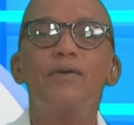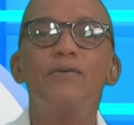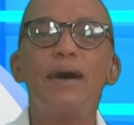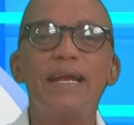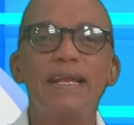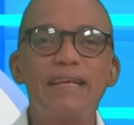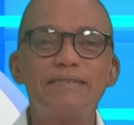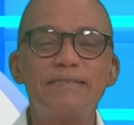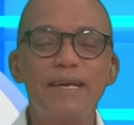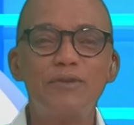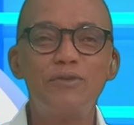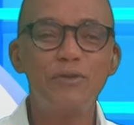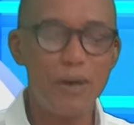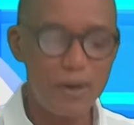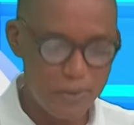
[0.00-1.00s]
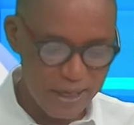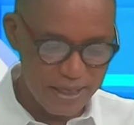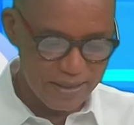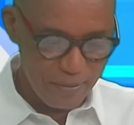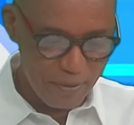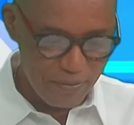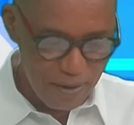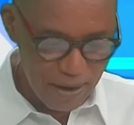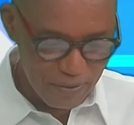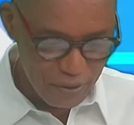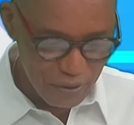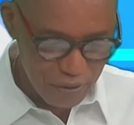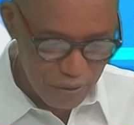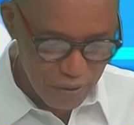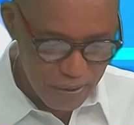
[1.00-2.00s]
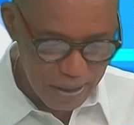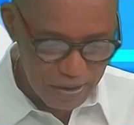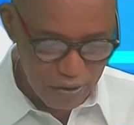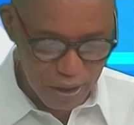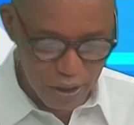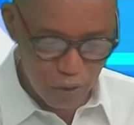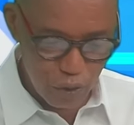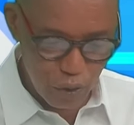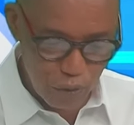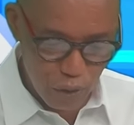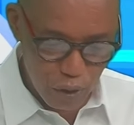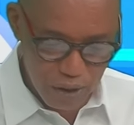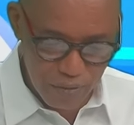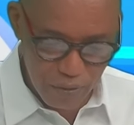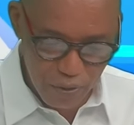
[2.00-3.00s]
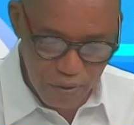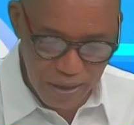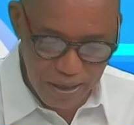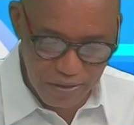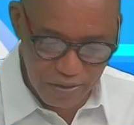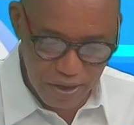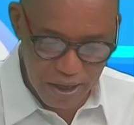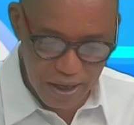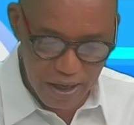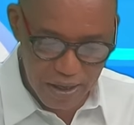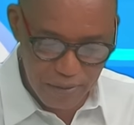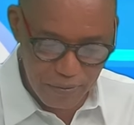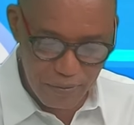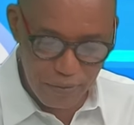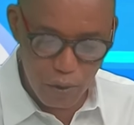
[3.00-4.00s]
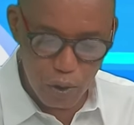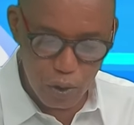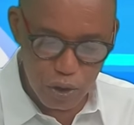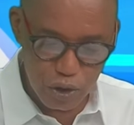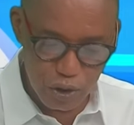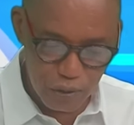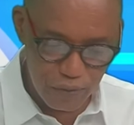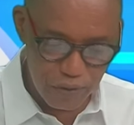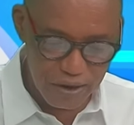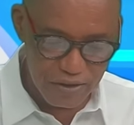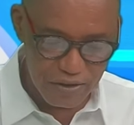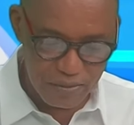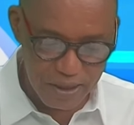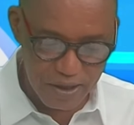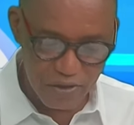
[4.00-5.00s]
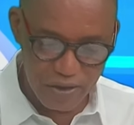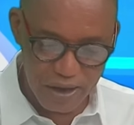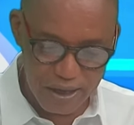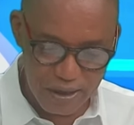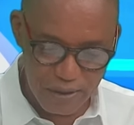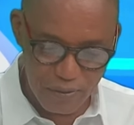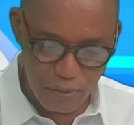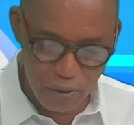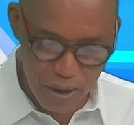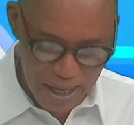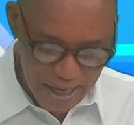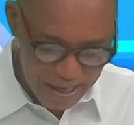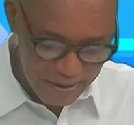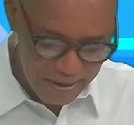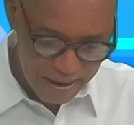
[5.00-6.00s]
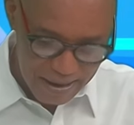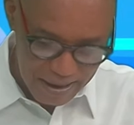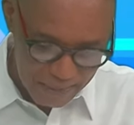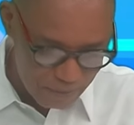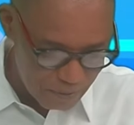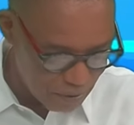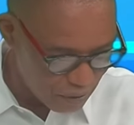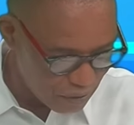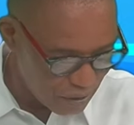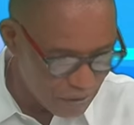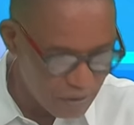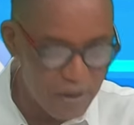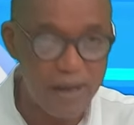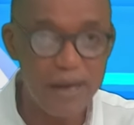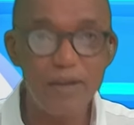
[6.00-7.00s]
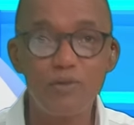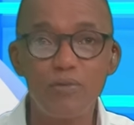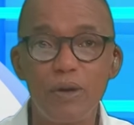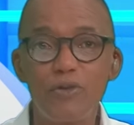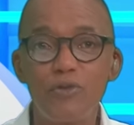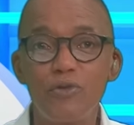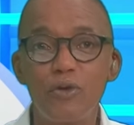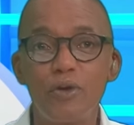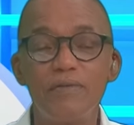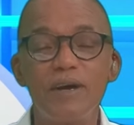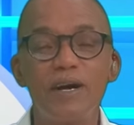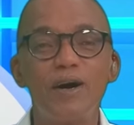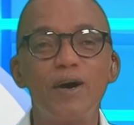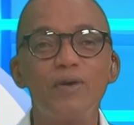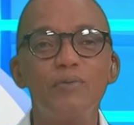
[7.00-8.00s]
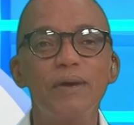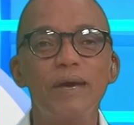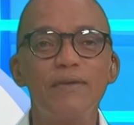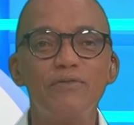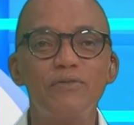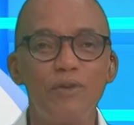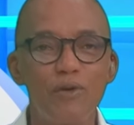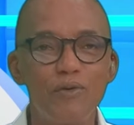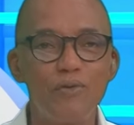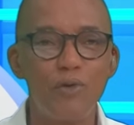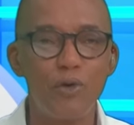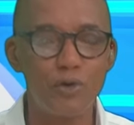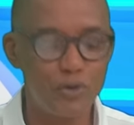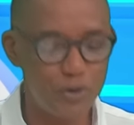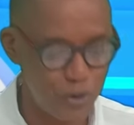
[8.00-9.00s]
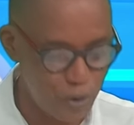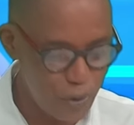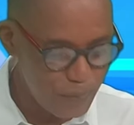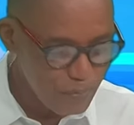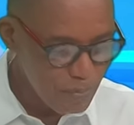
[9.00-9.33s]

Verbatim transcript: Right, let's get to uh, race number five. This is a racing 244 racing uh, for you. Peter's MS 94 handicap just underlines what sort of a card we have to look forward to